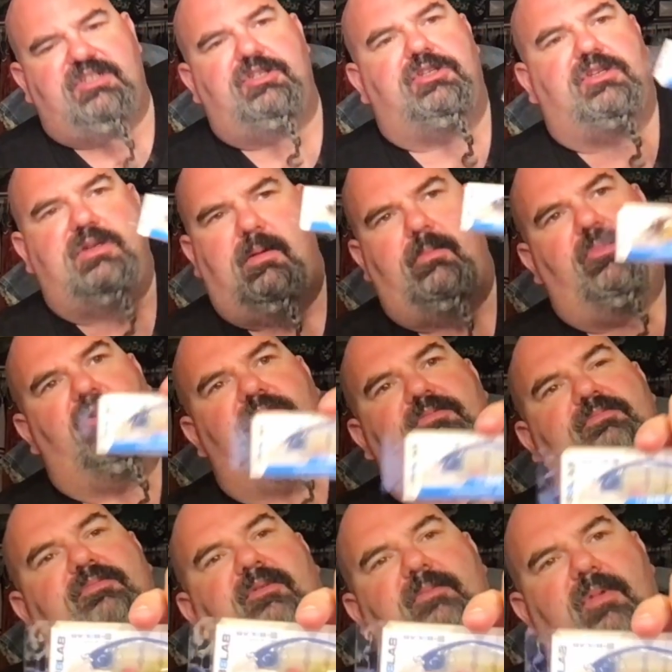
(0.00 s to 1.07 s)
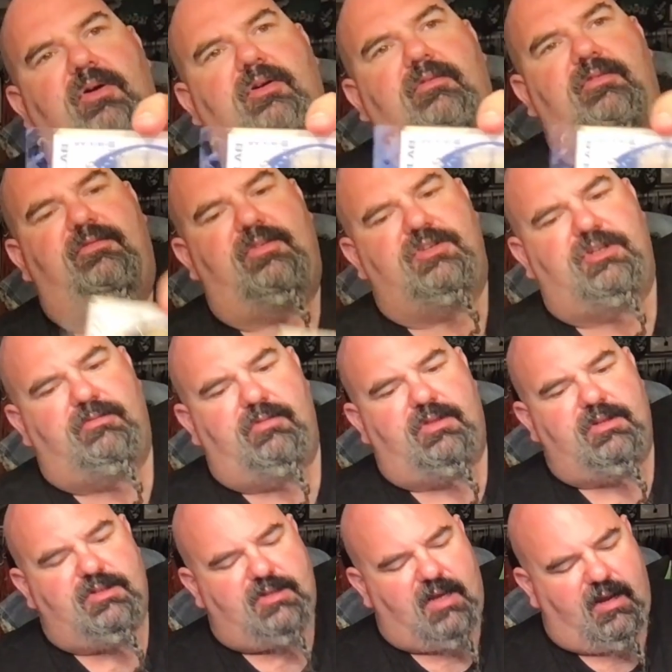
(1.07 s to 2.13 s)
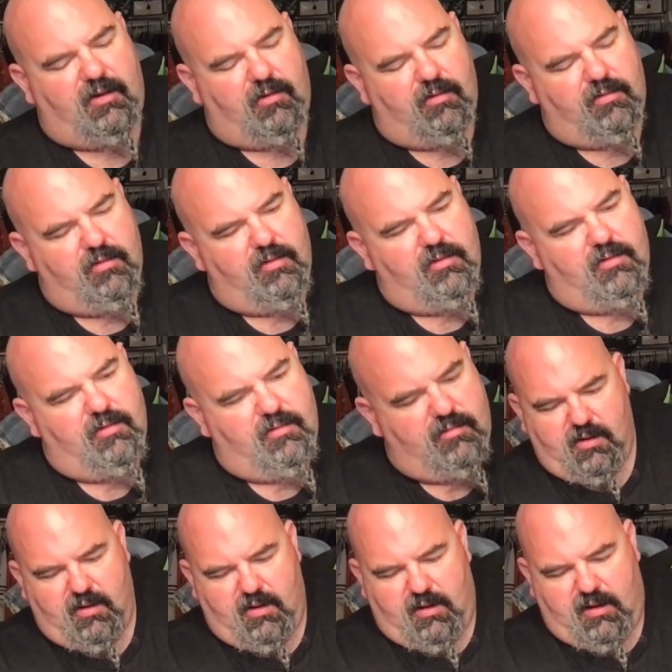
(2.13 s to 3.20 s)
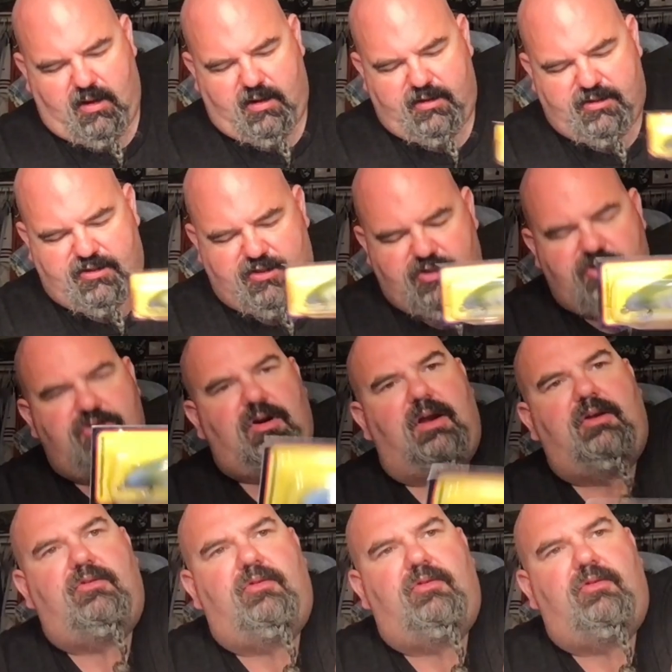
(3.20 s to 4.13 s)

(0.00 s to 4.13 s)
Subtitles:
just because I'm more familiar with fishing with this style. Got a Strike